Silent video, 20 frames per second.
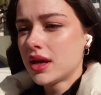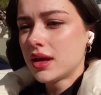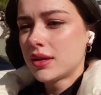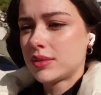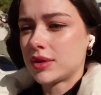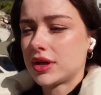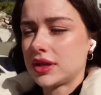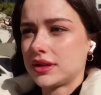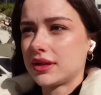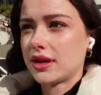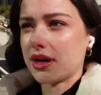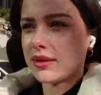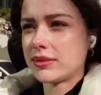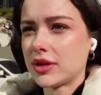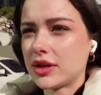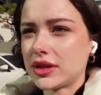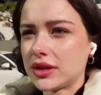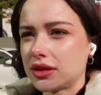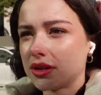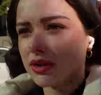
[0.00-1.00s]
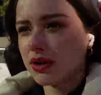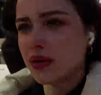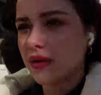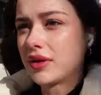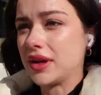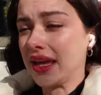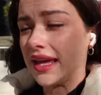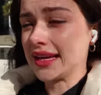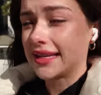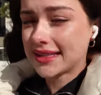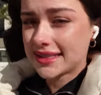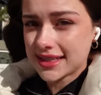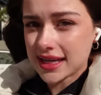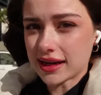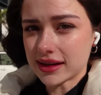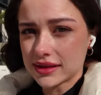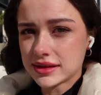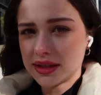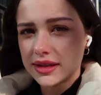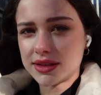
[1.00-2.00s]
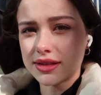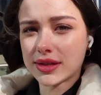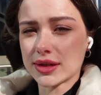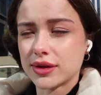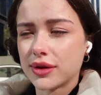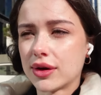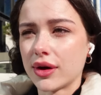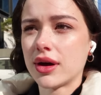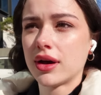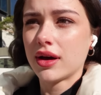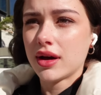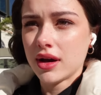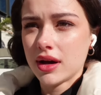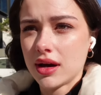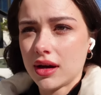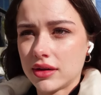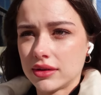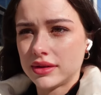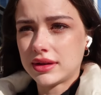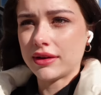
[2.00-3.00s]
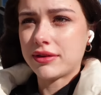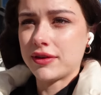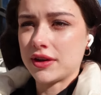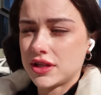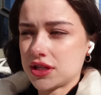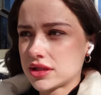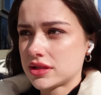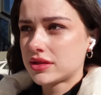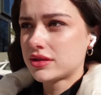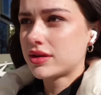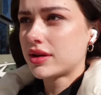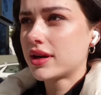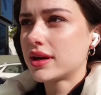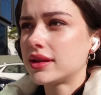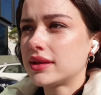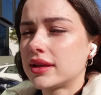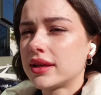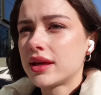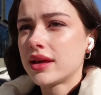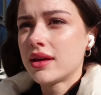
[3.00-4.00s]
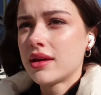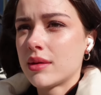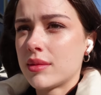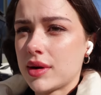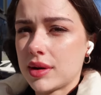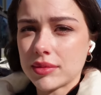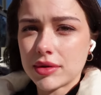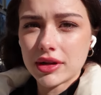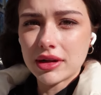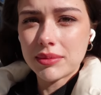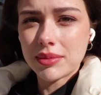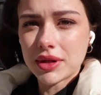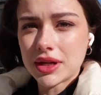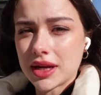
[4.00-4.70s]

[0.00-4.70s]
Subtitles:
But I'm not going exactly to Honda fashion street, but I'm gonna be